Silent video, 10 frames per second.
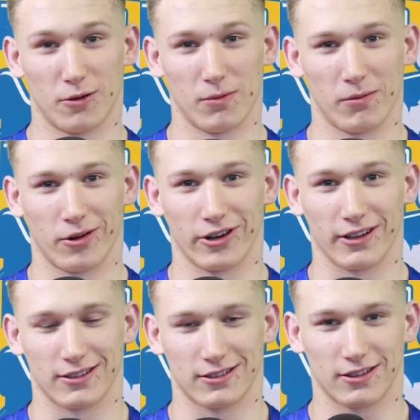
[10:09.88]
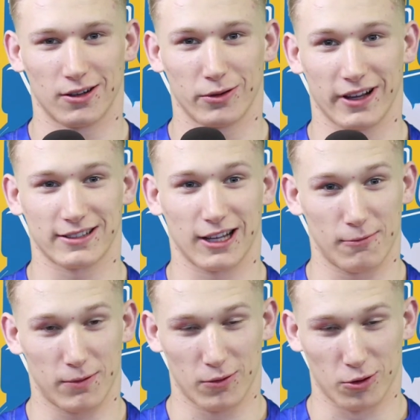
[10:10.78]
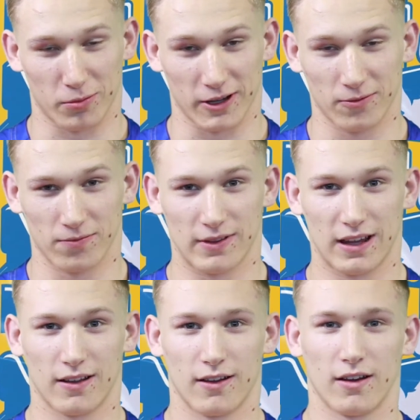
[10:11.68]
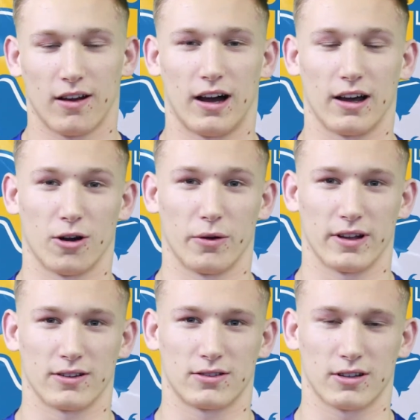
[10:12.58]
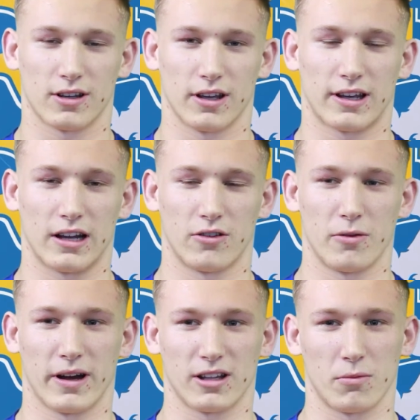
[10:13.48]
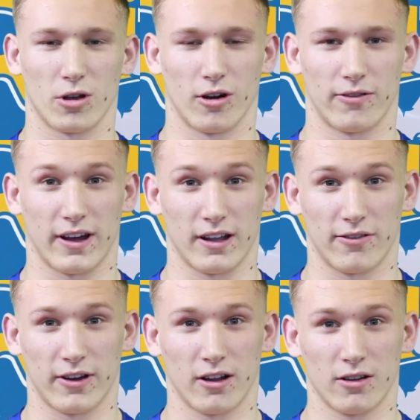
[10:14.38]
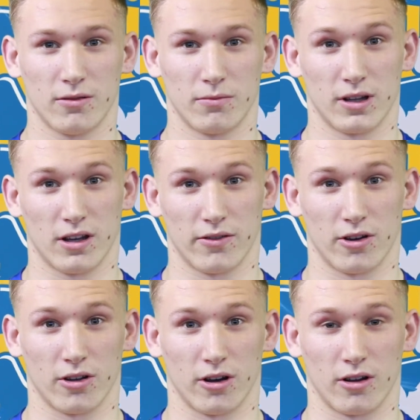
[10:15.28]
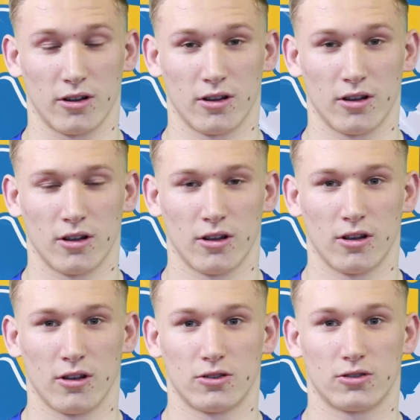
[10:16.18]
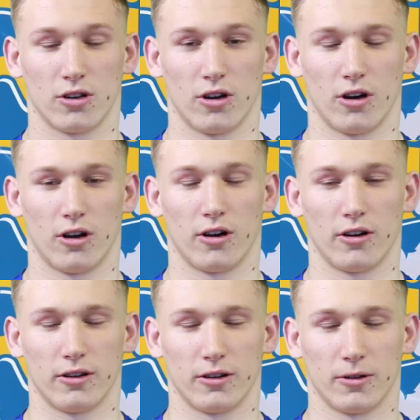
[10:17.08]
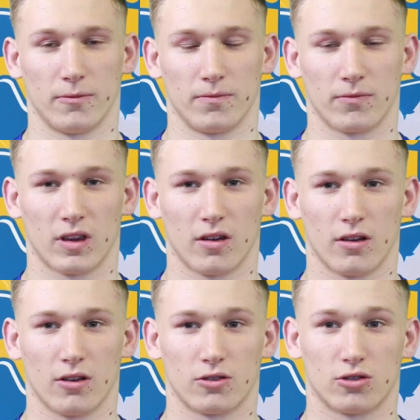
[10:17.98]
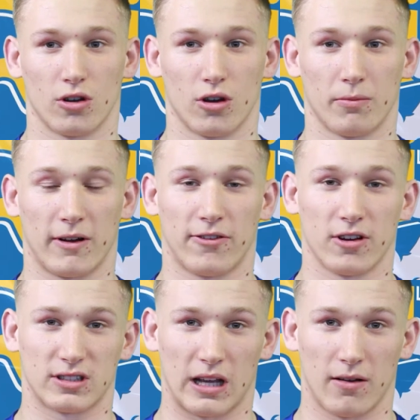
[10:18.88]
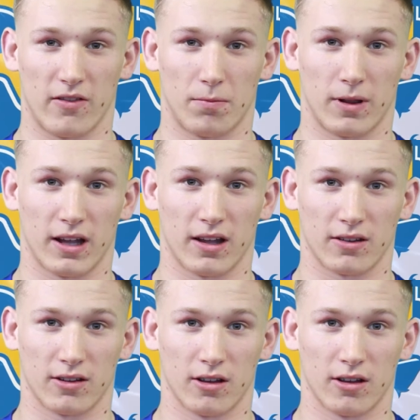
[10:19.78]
remember is when I started playing rugby, I always it kind of reminded me of NFL, believe it or not. So, um, so my first time I ever played,